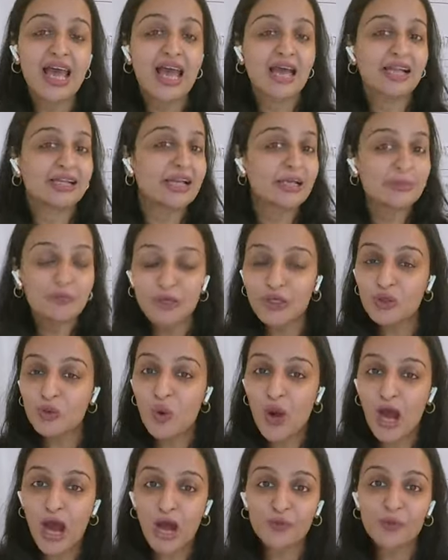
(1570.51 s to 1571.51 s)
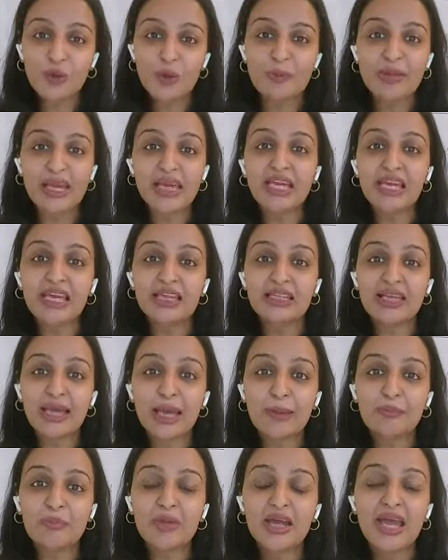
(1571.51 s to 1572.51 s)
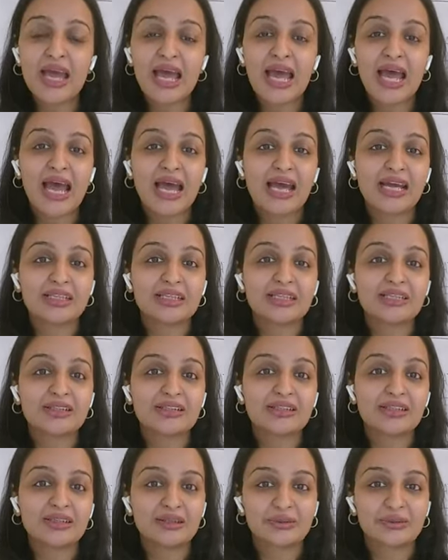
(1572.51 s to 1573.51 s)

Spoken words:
and let me know how you're making them. And